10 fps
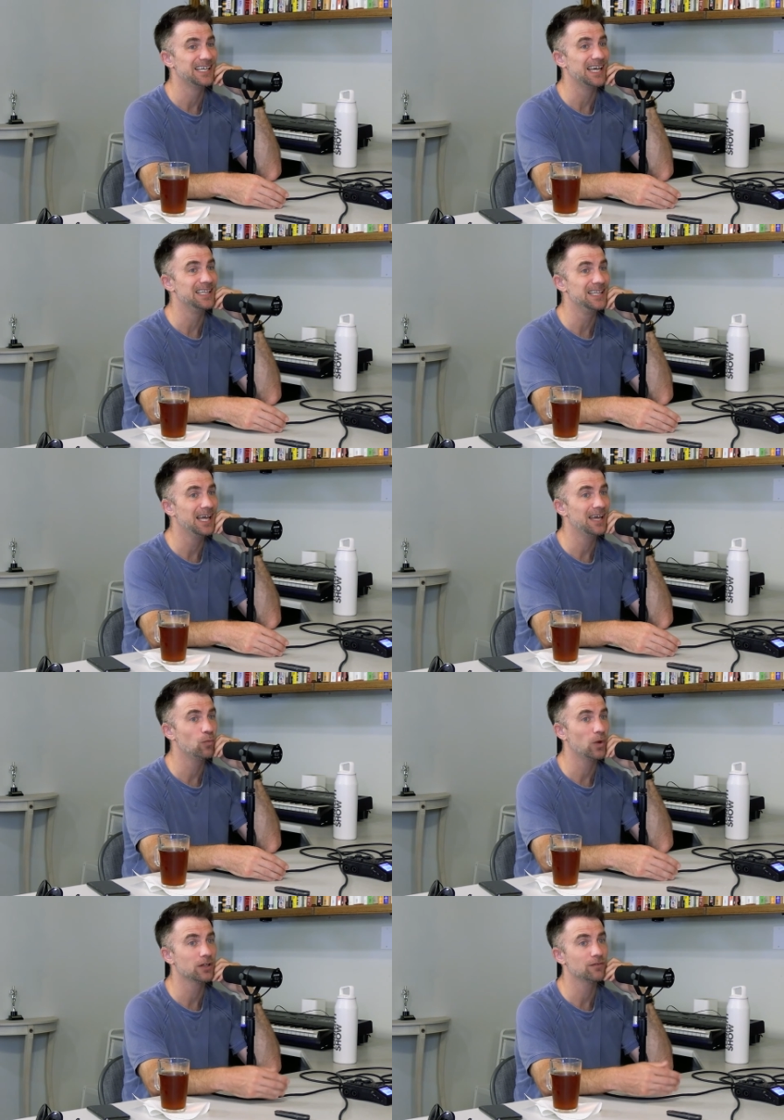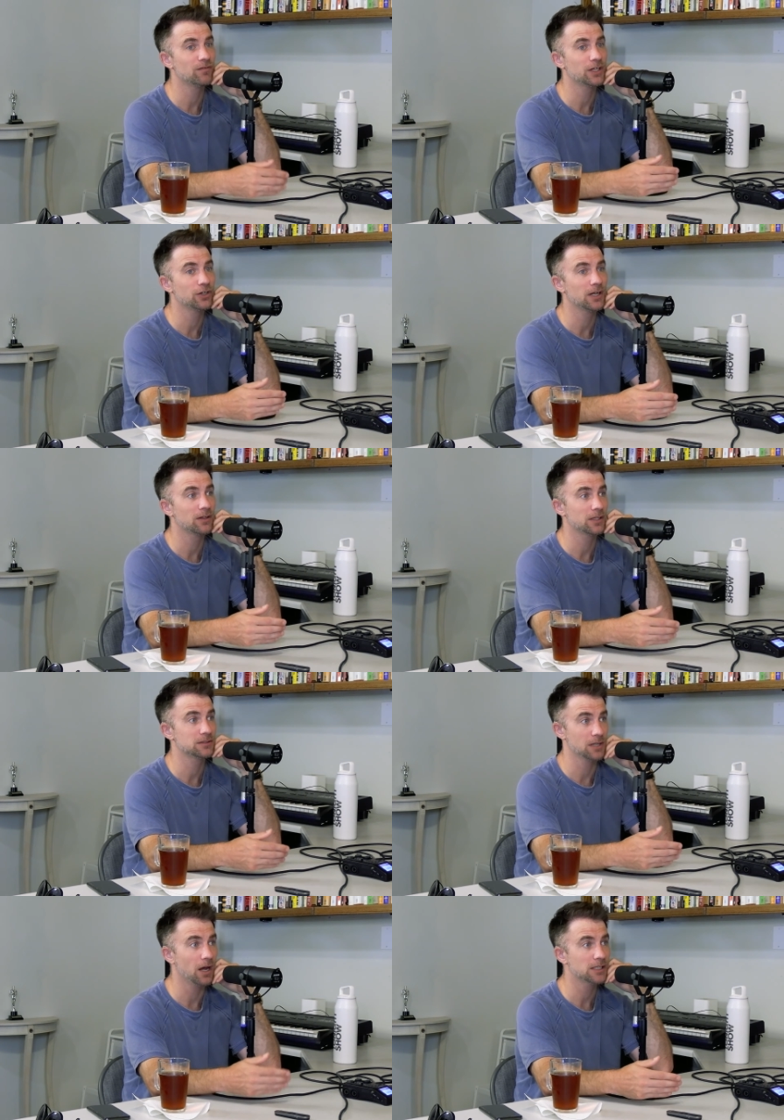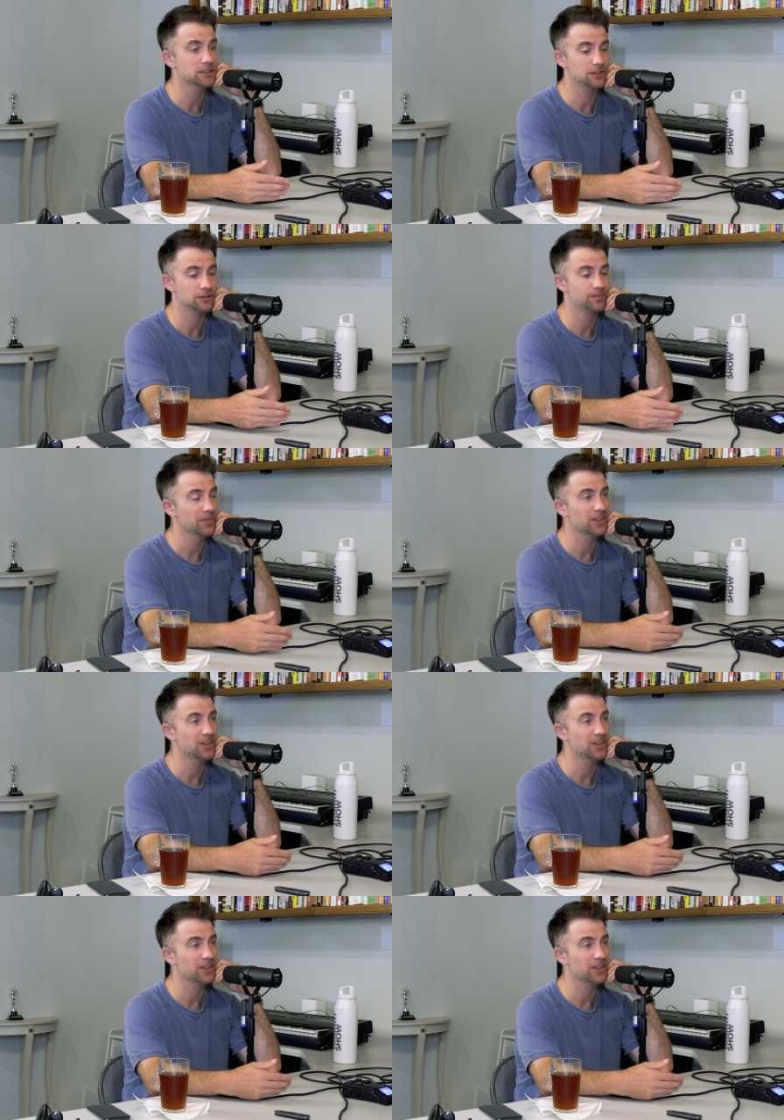And then while they're figuring out this lawsuit,